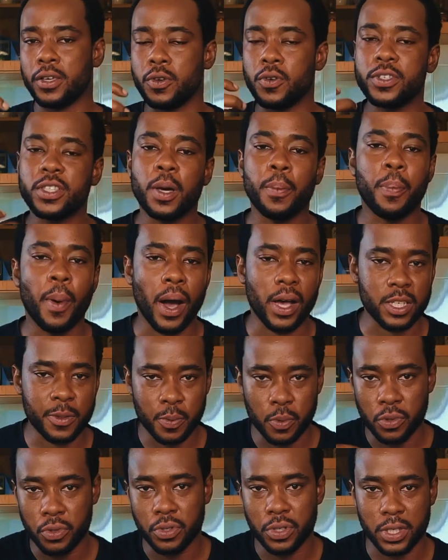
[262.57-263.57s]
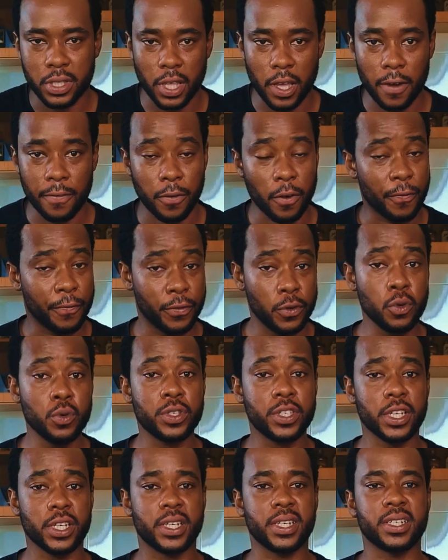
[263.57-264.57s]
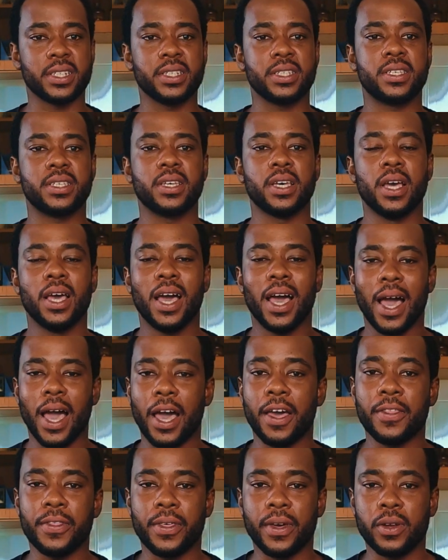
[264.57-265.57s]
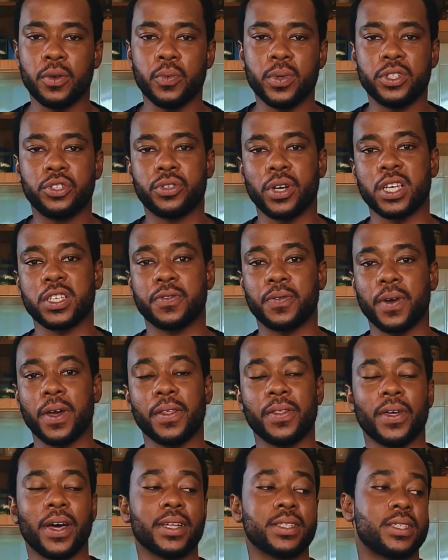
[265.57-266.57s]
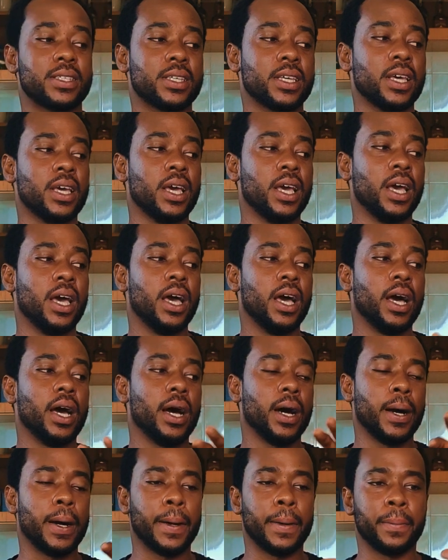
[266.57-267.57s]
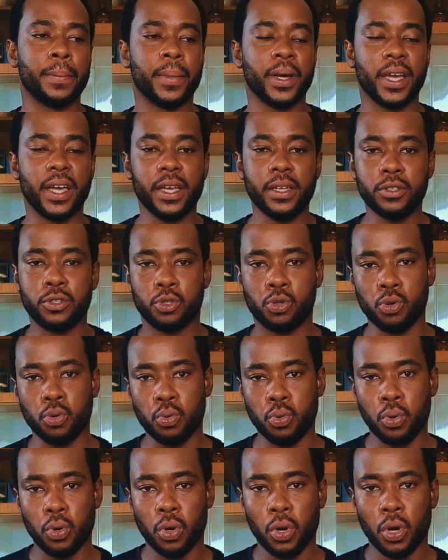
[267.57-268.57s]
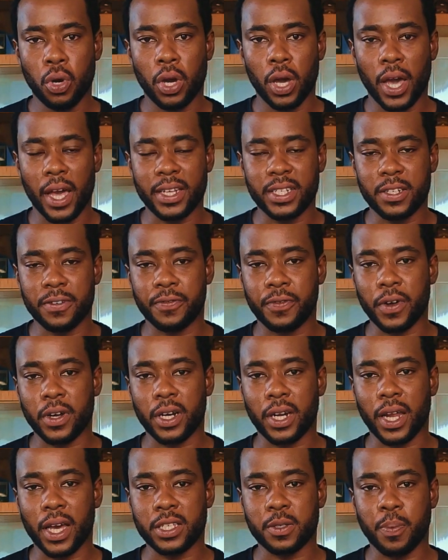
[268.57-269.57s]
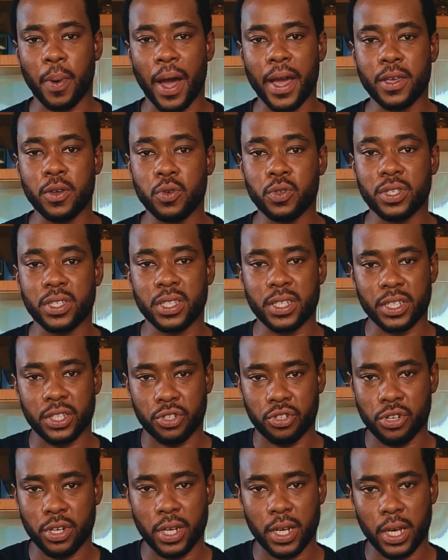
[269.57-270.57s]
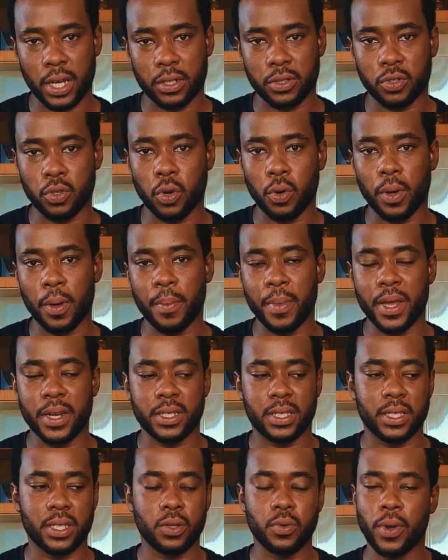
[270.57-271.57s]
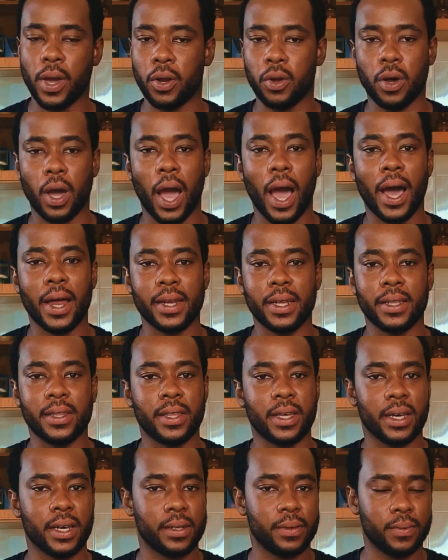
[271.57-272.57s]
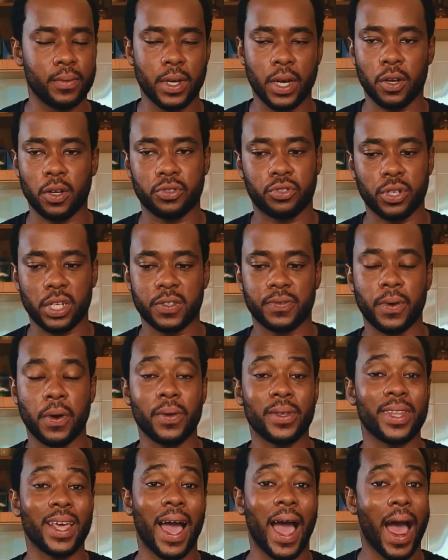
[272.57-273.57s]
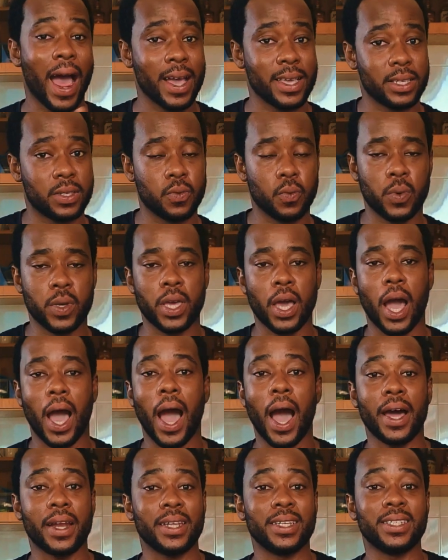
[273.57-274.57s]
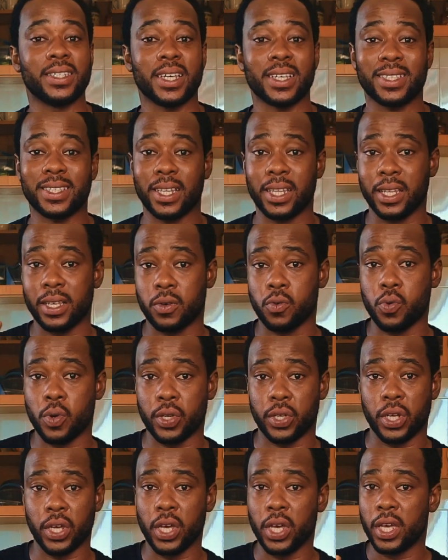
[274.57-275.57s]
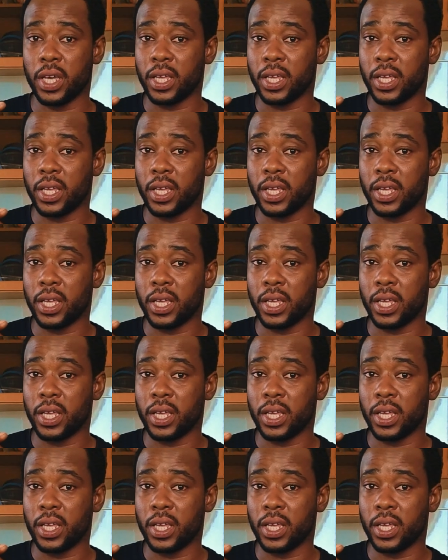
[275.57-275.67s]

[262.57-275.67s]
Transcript: use the bar spoon to stir for a few seconds, and then we transfer that into a different glass by using the strainer. So it means we are not transferring the ice, we are adding just the liquid.